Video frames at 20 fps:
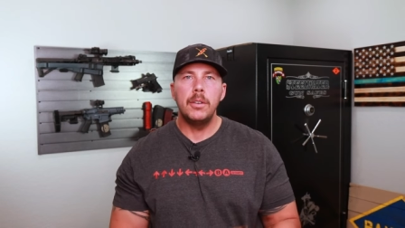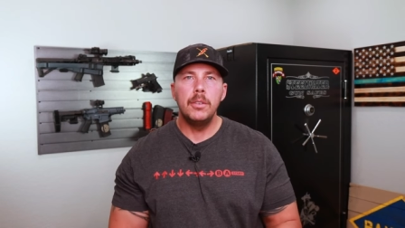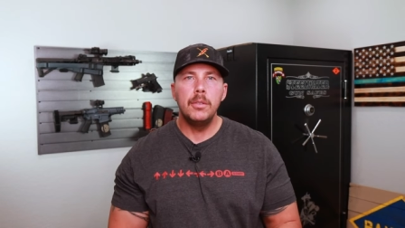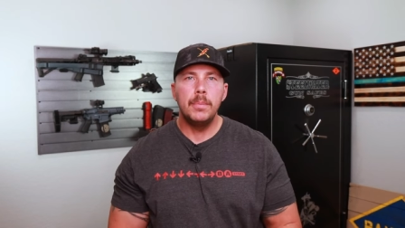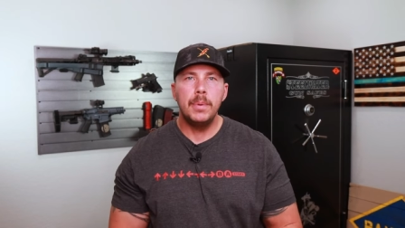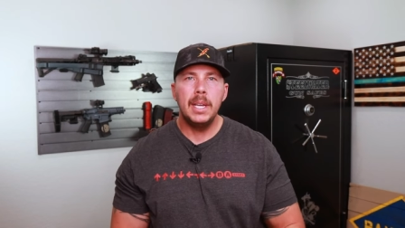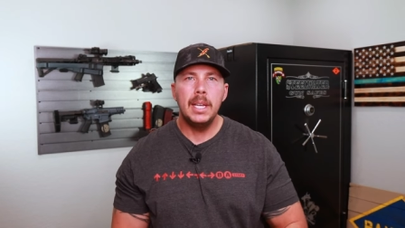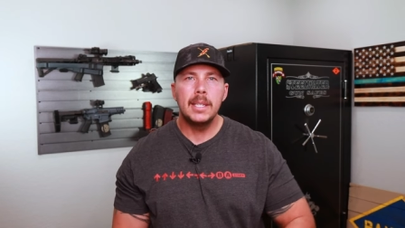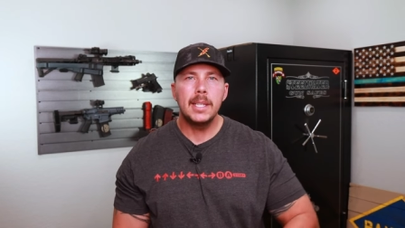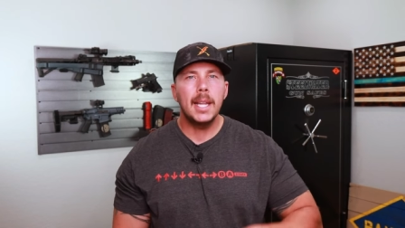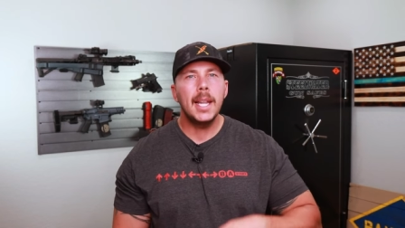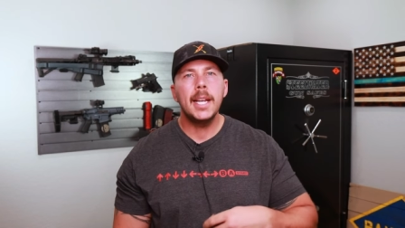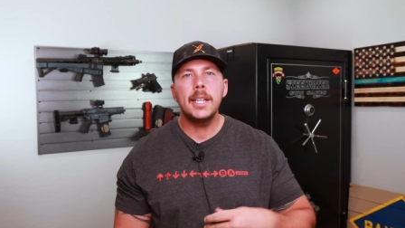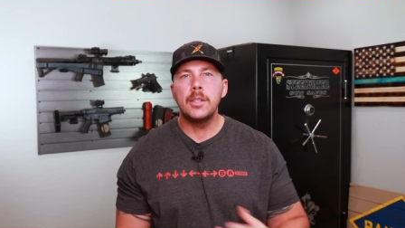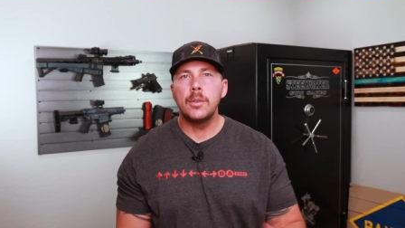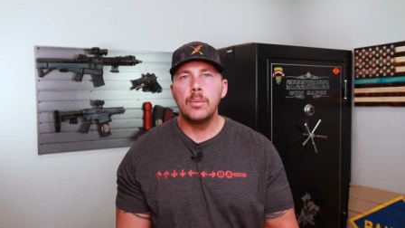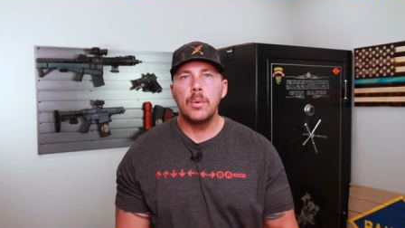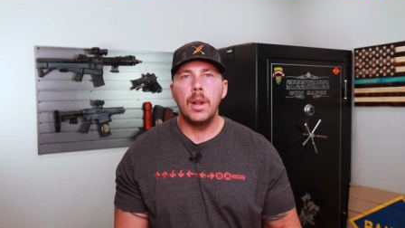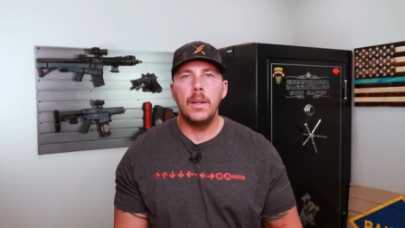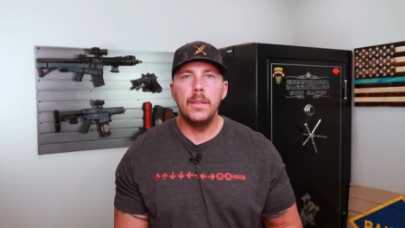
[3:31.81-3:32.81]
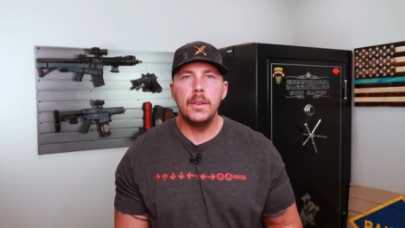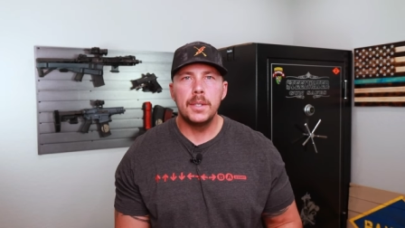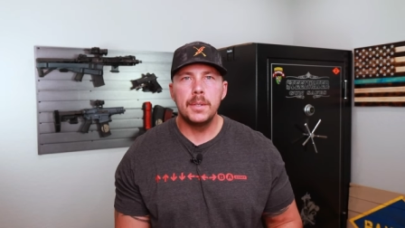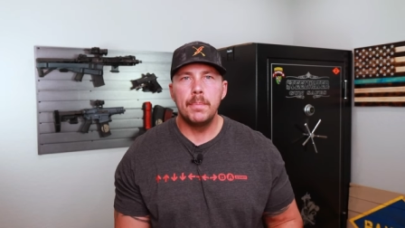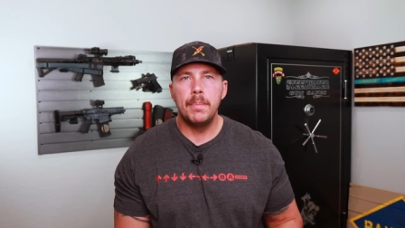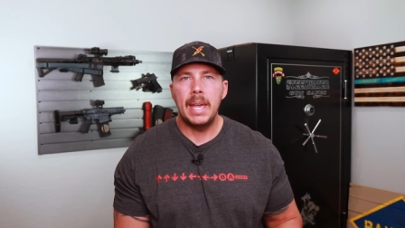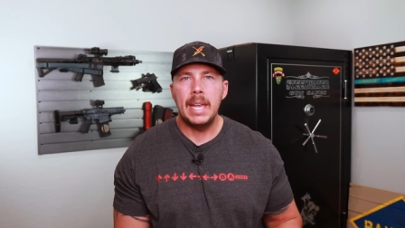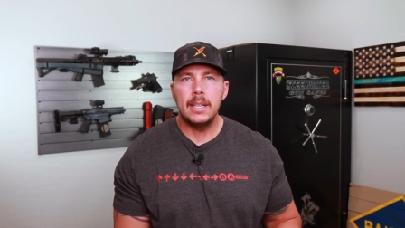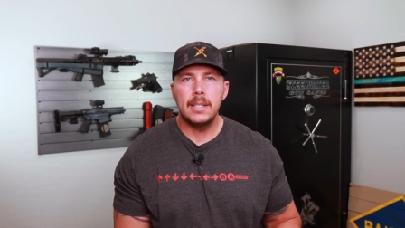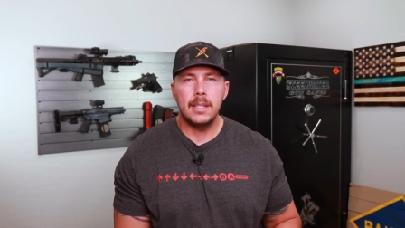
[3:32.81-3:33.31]
a new piece, I like to run
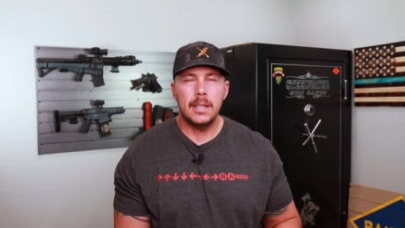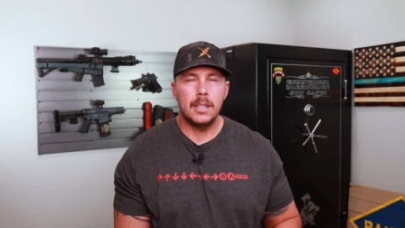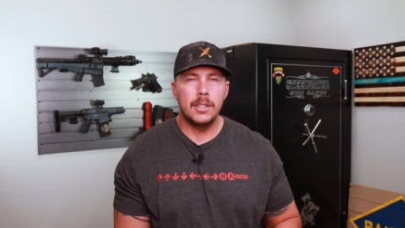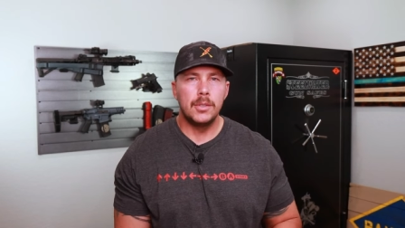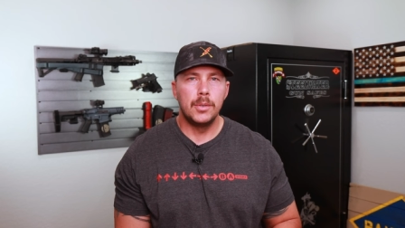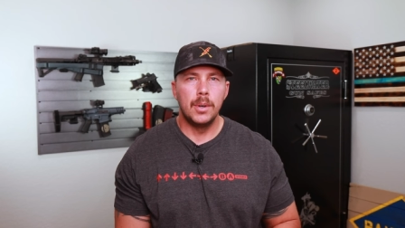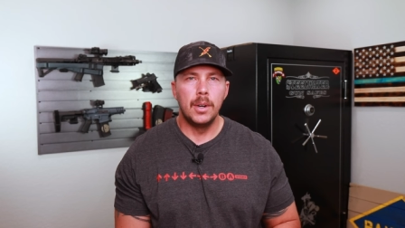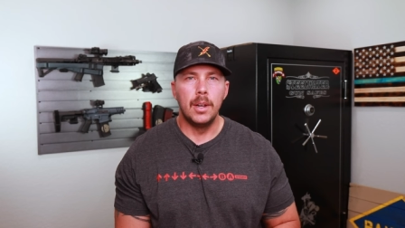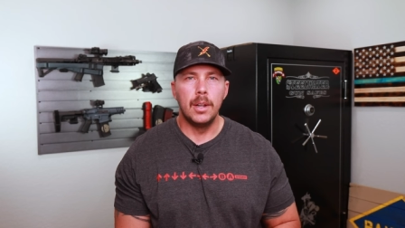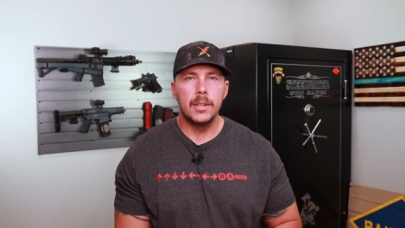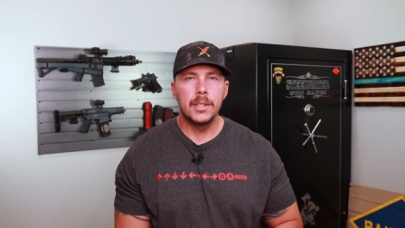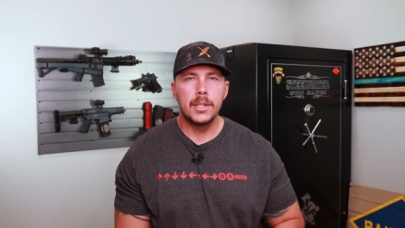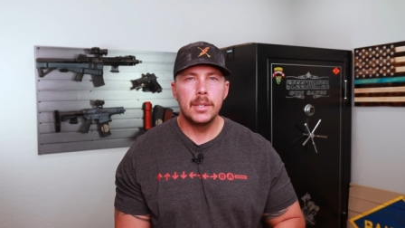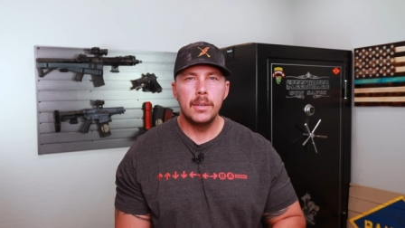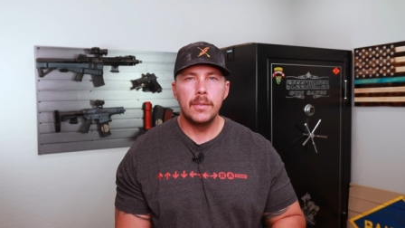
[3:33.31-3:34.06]
those basic drills.